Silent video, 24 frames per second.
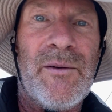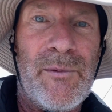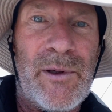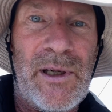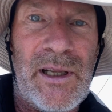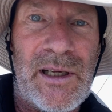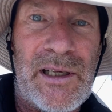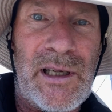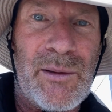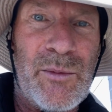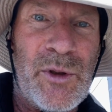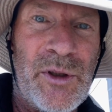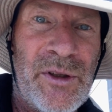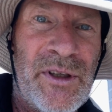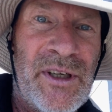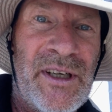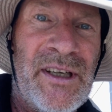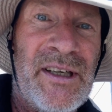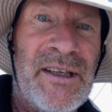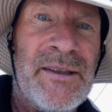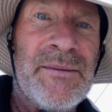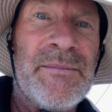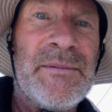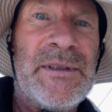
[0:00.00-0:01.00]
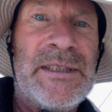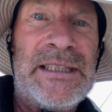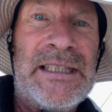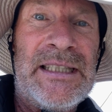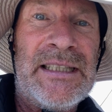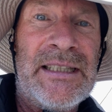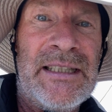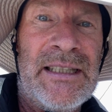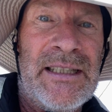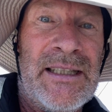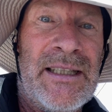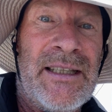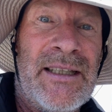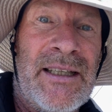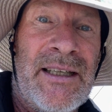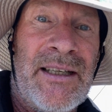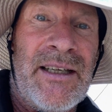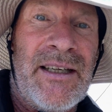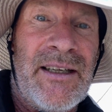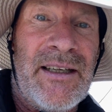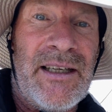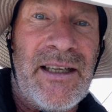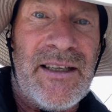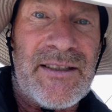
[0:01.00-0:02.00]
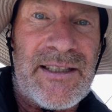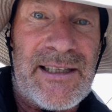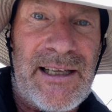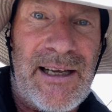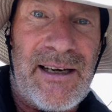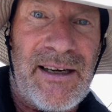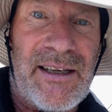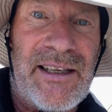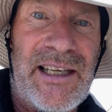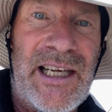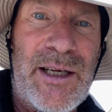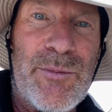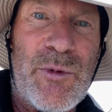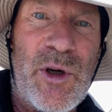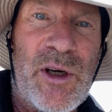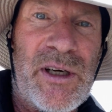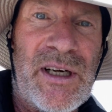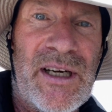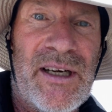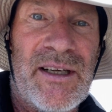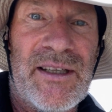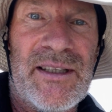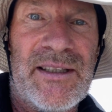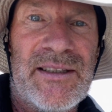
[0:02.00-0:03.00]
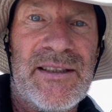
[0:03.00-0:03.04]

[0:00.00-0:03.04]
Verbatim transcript: Welcome on uh, Stark IMOCA